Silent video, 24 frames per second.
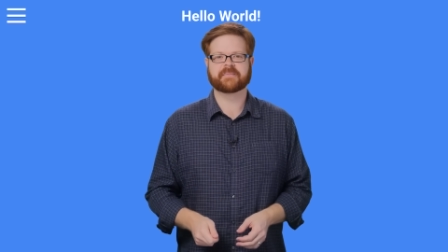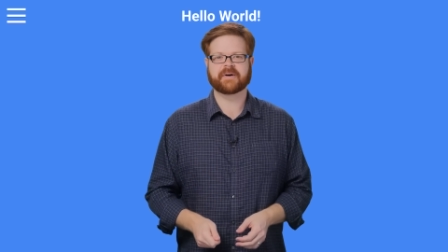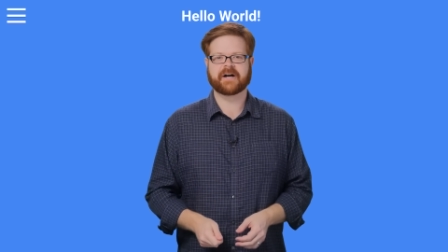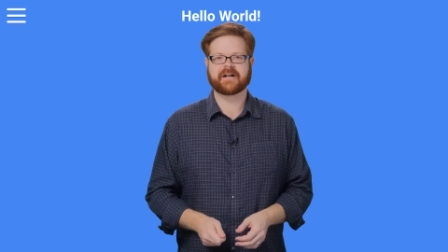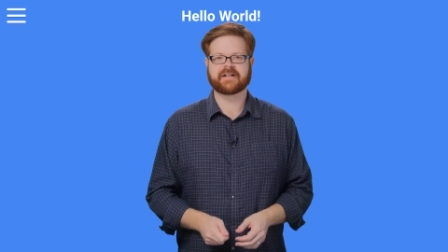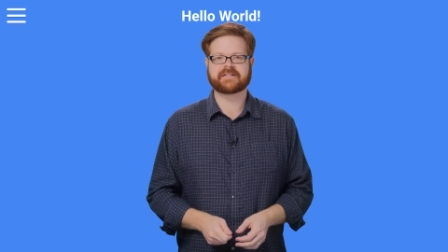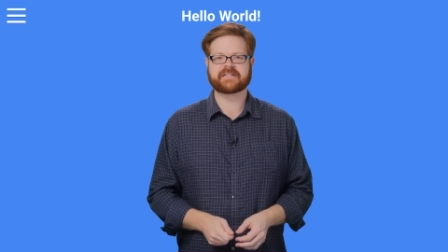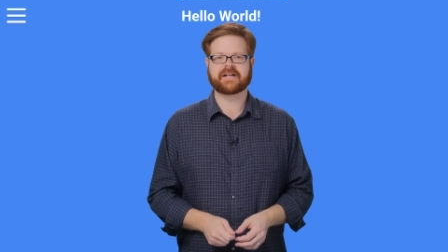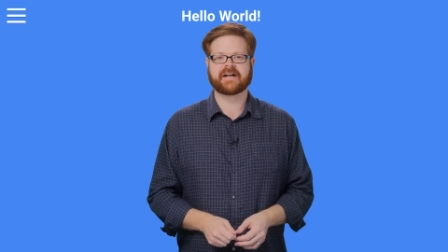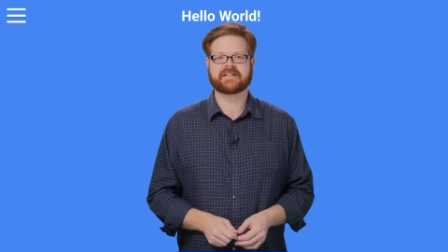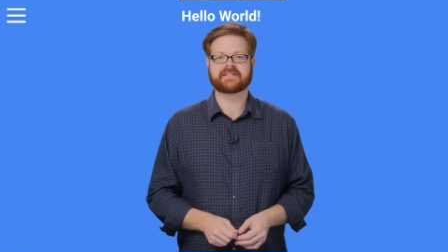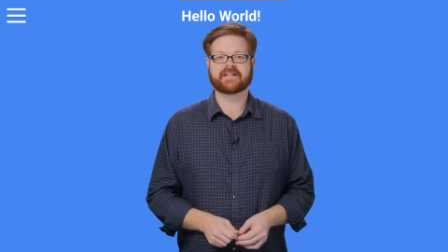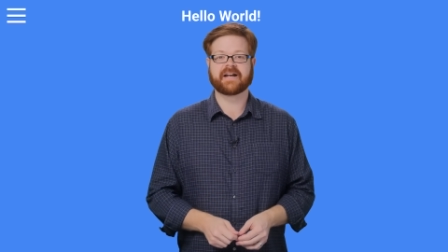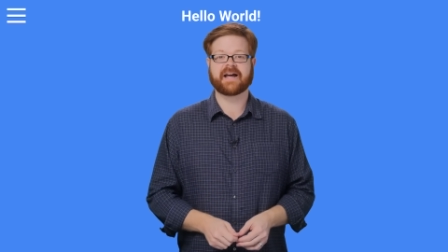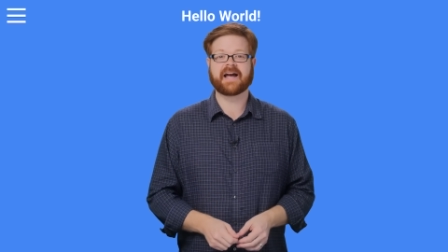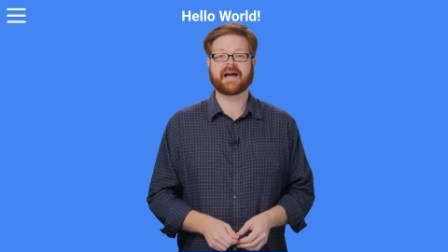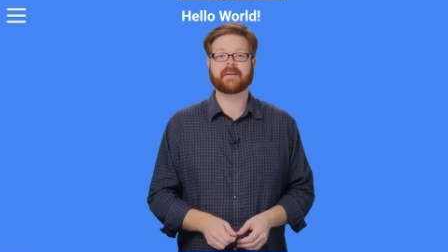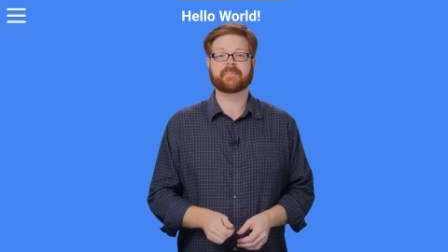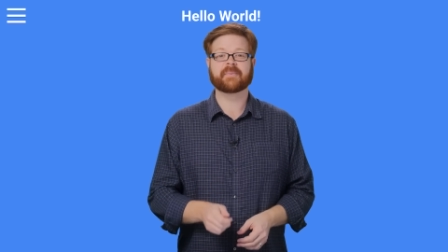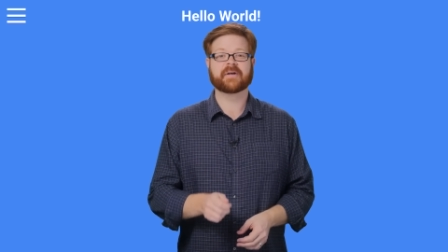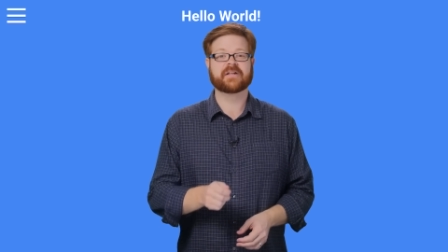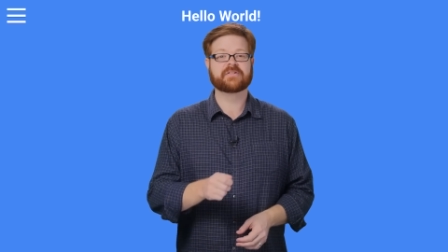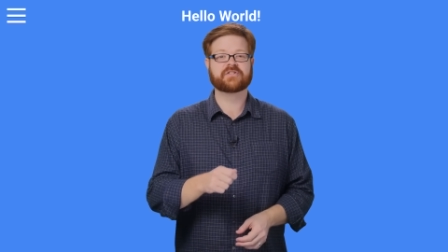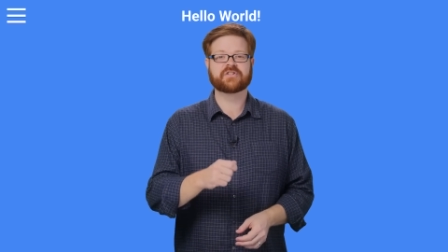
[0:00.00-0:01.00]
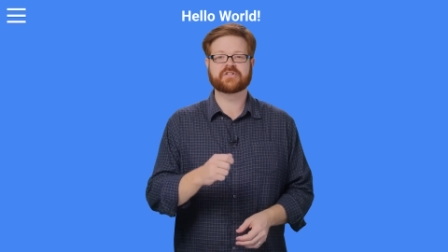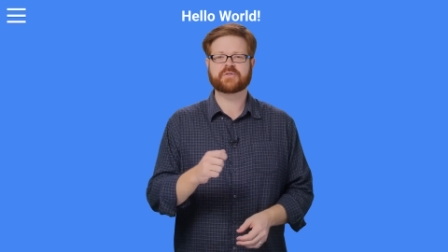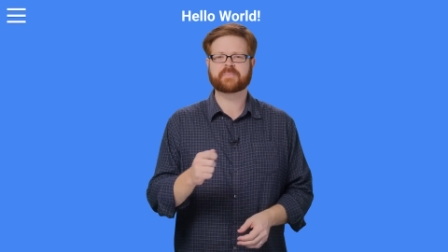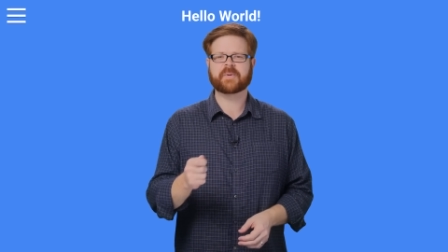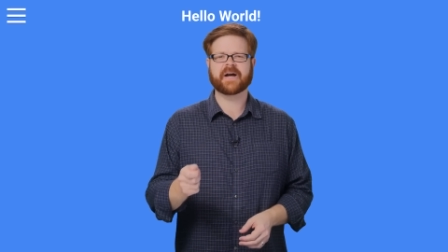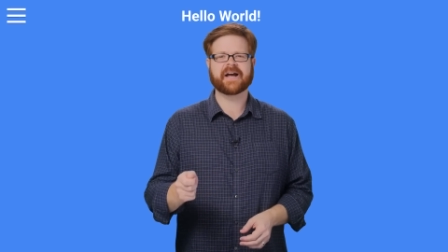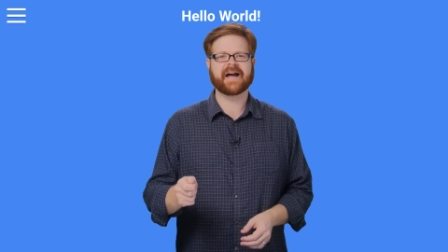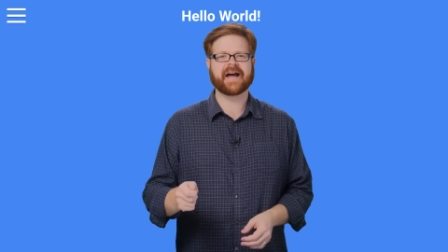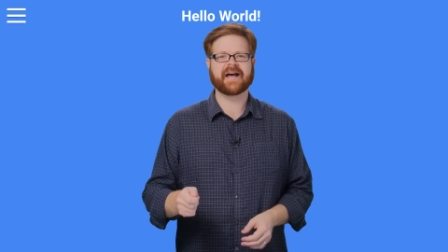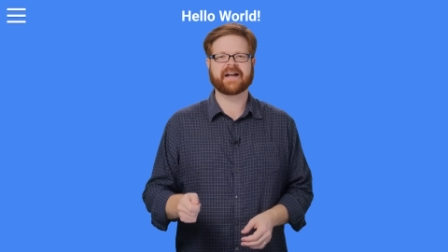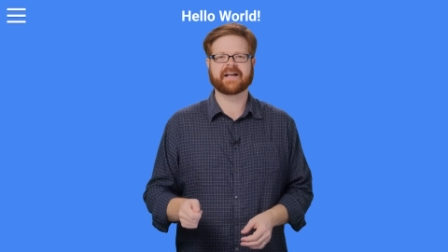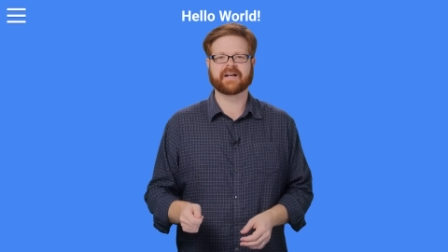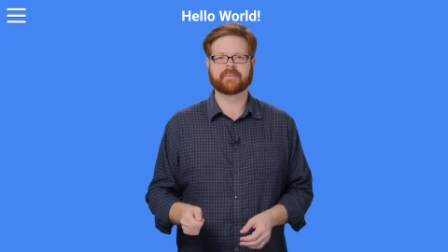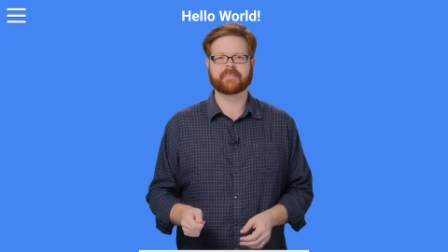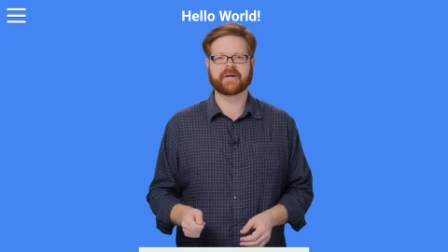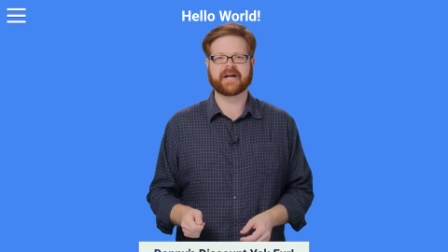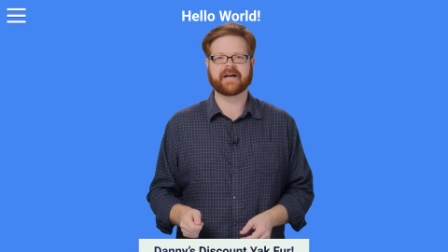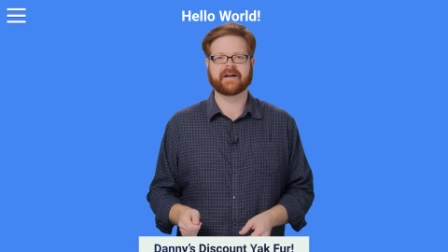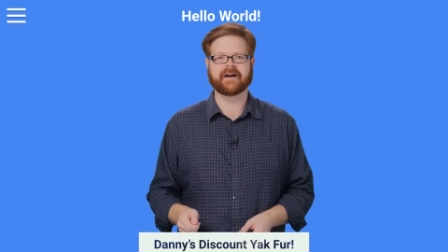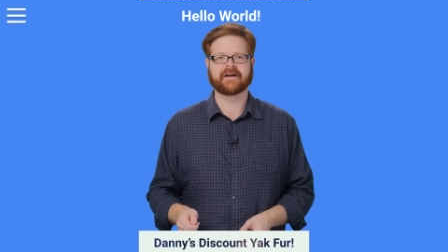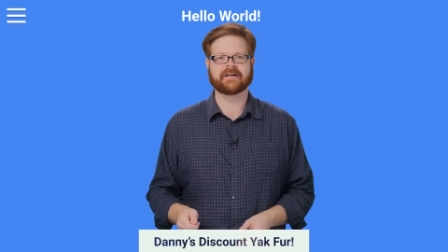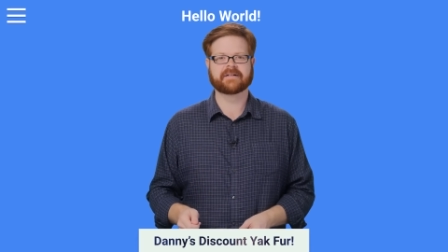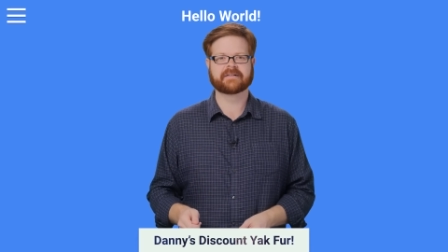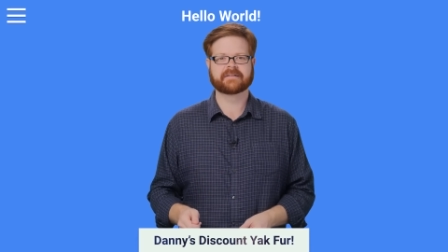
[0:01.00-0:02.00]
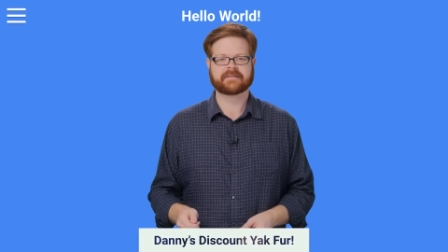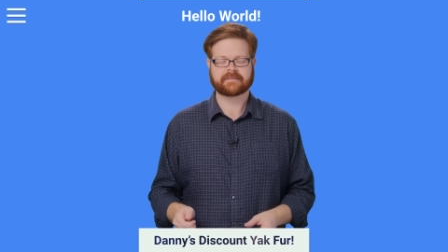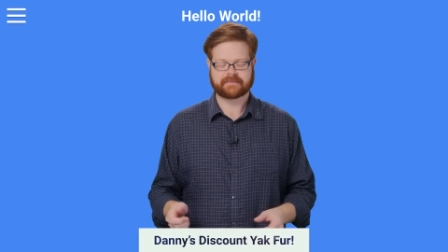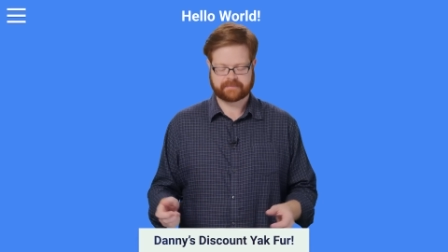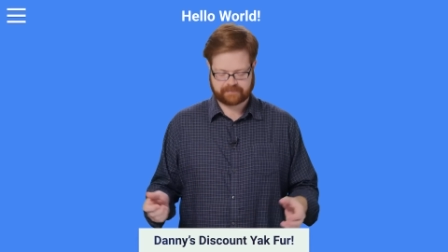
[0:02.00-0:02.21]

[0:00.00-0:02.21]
monetize an app is just by adding a banner.